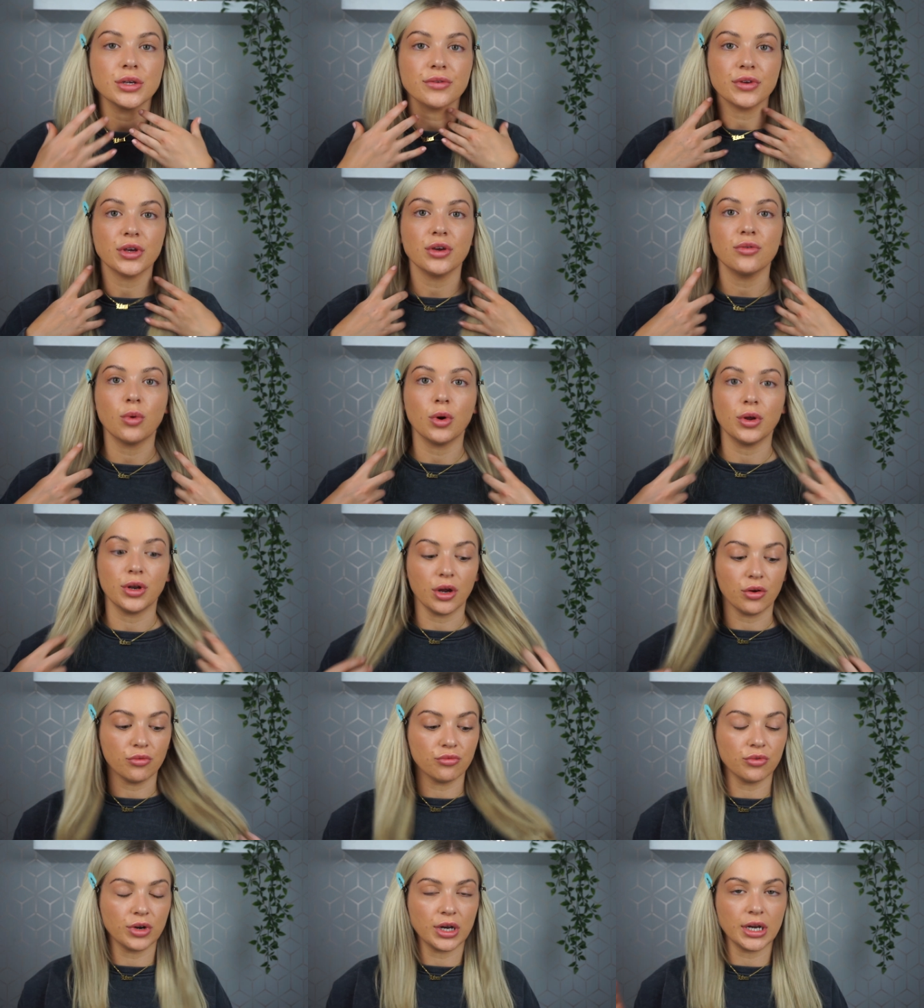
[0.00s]
so if you want
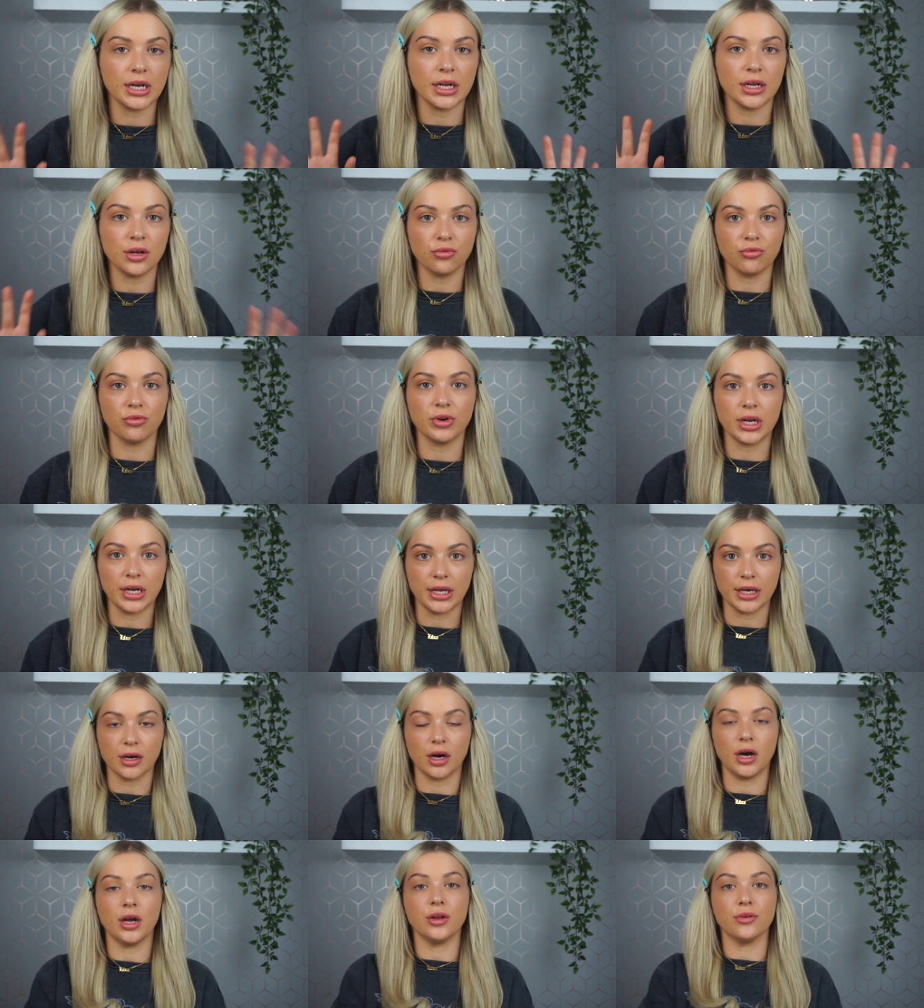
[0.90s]
a really, really
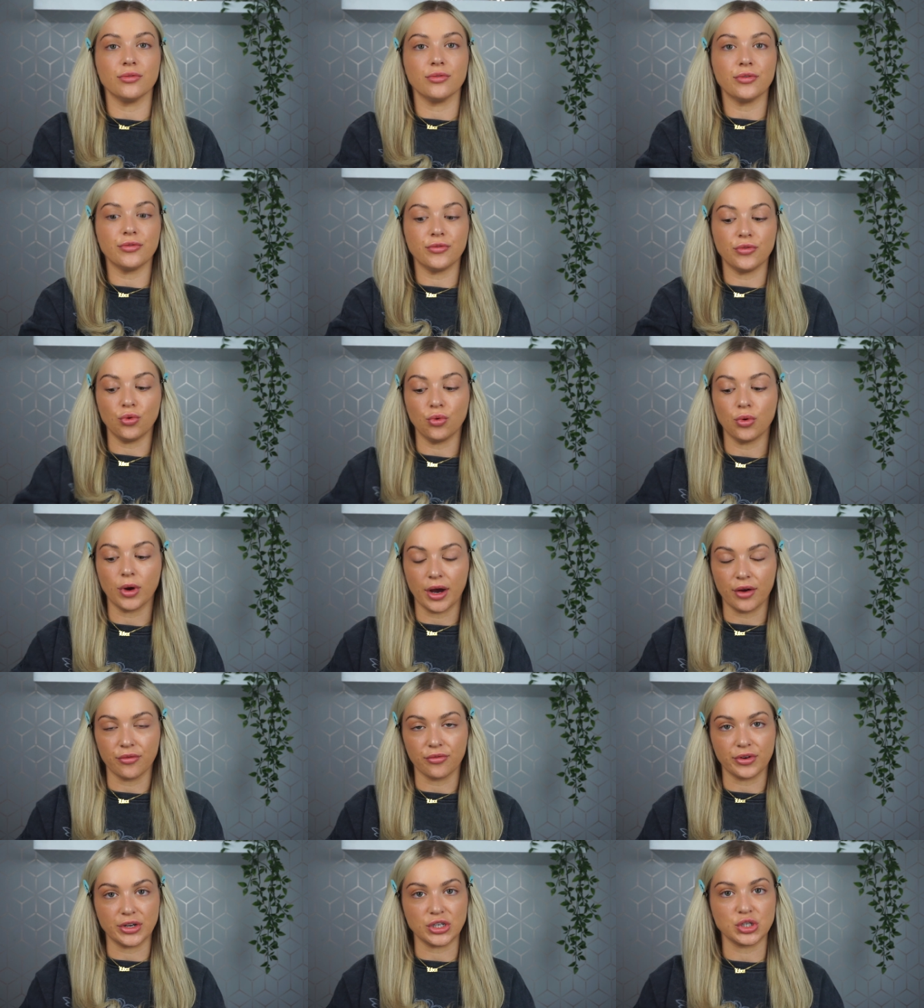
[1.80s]
kind of full
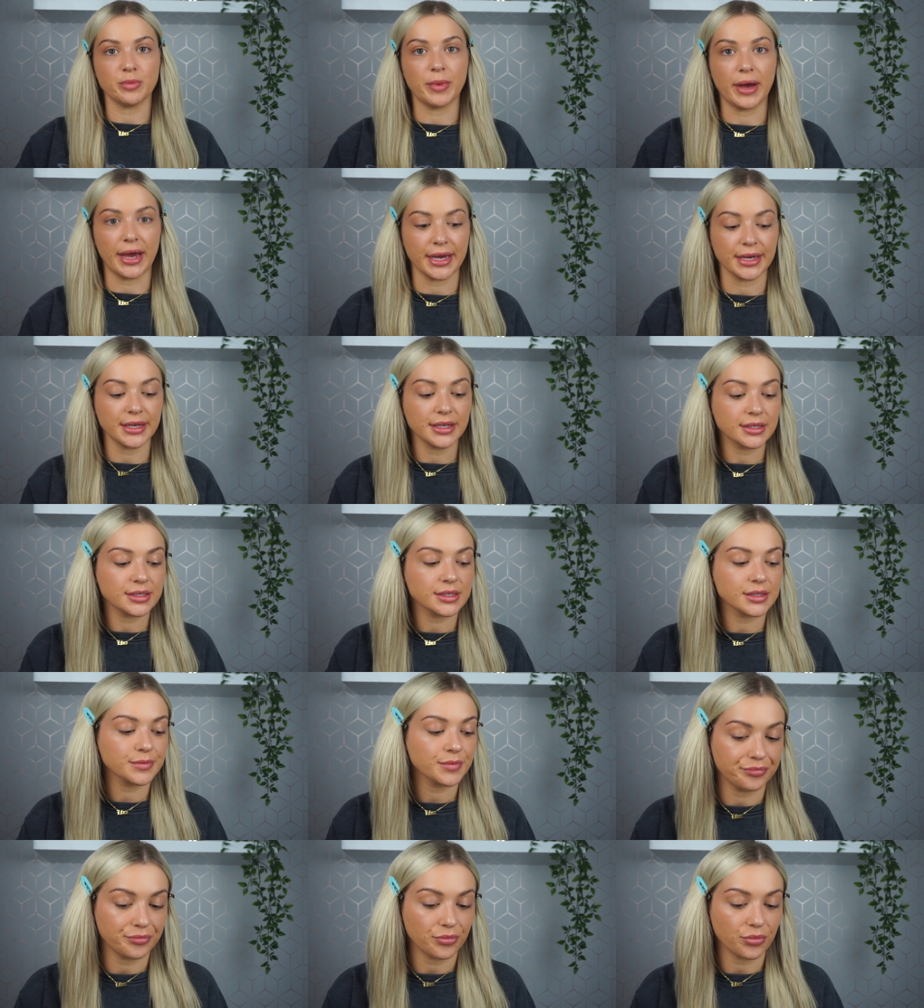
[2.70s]
coverage
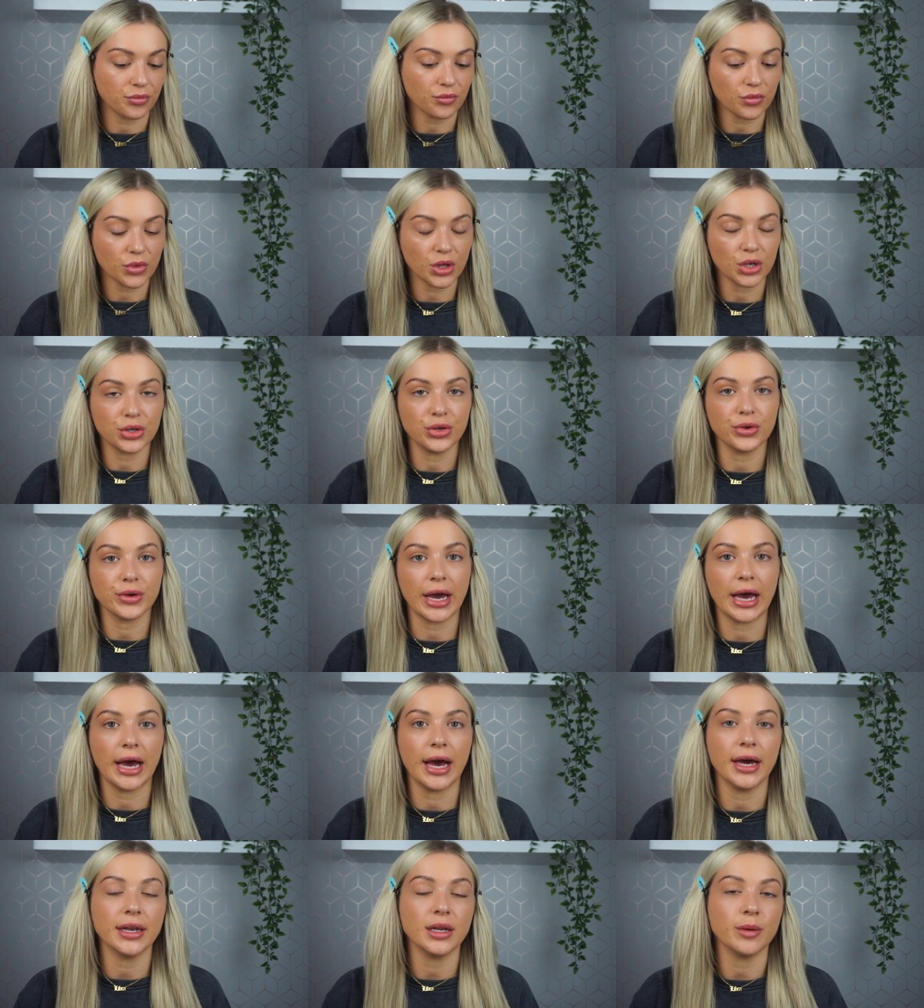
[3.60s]
base, you
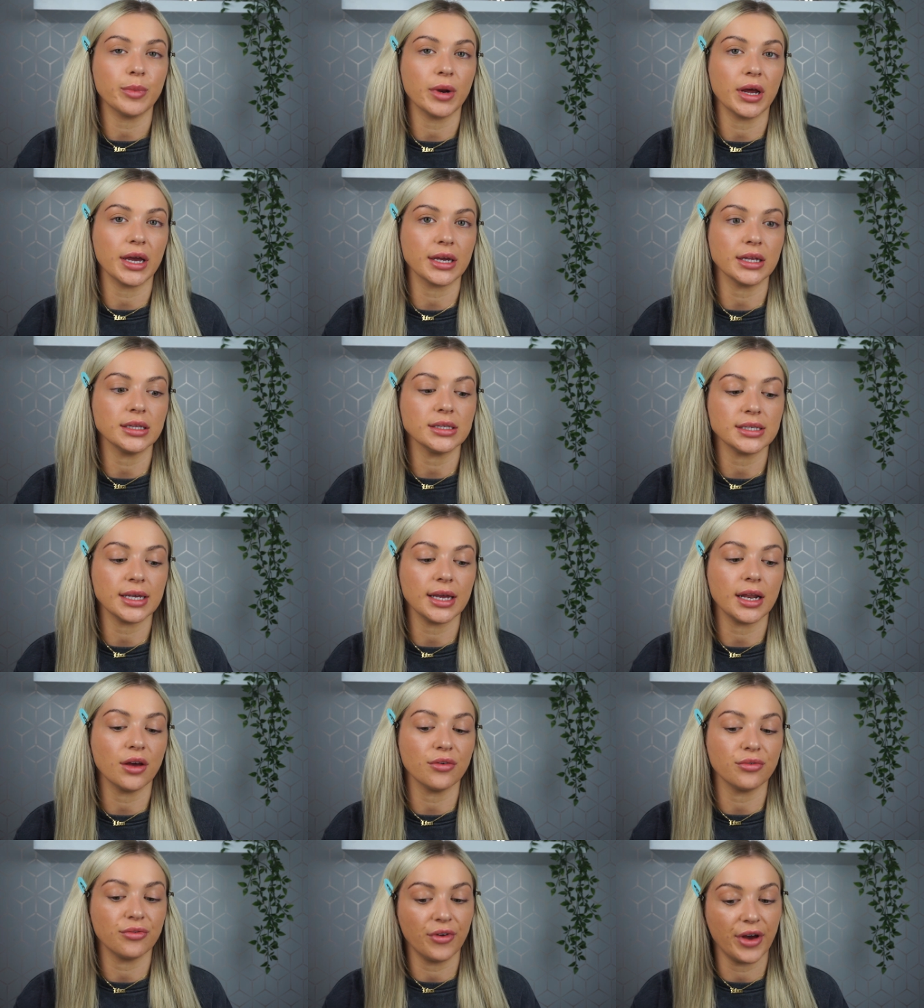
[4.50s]
can apply
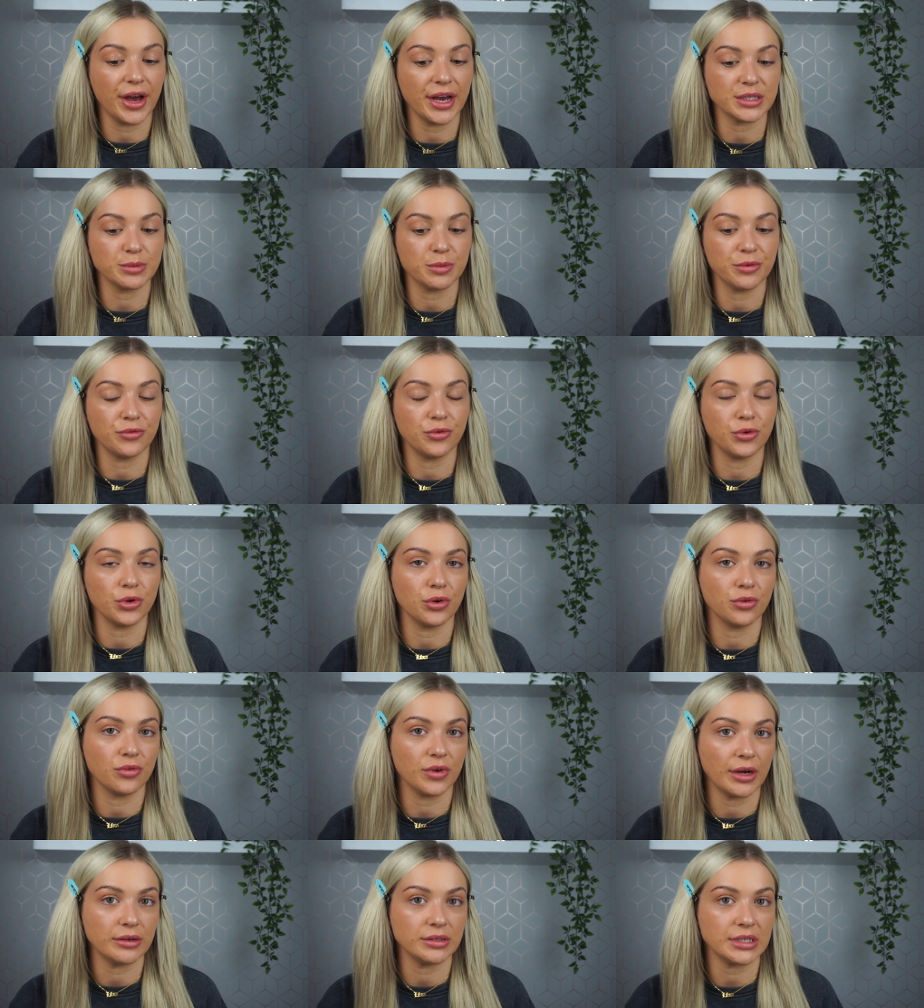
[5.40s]
concealer first before your
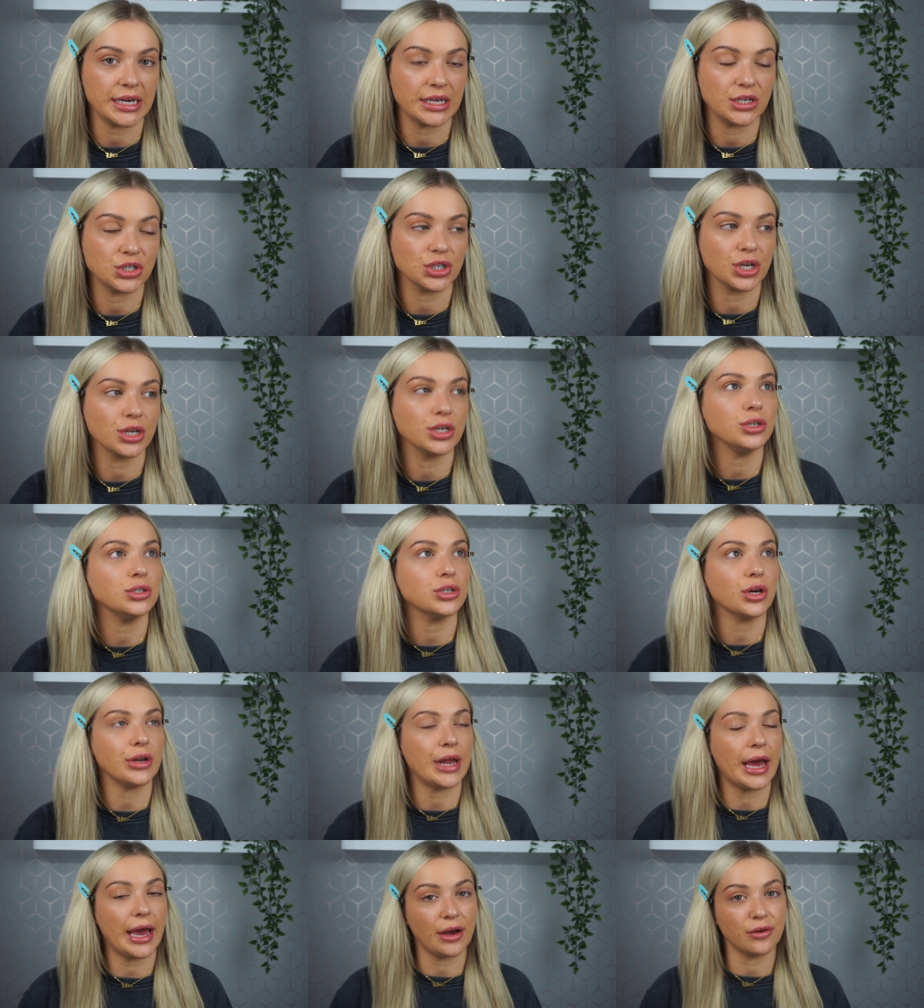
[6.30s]
foundation. You
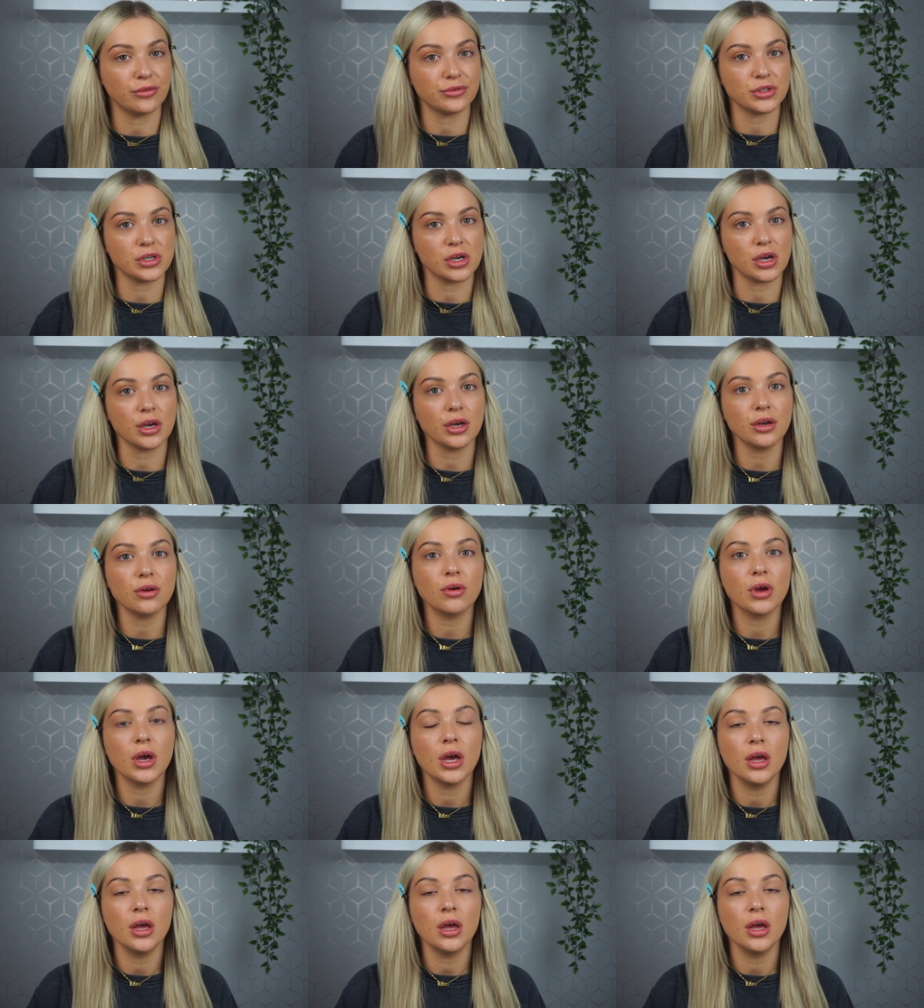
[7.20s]
don't have to.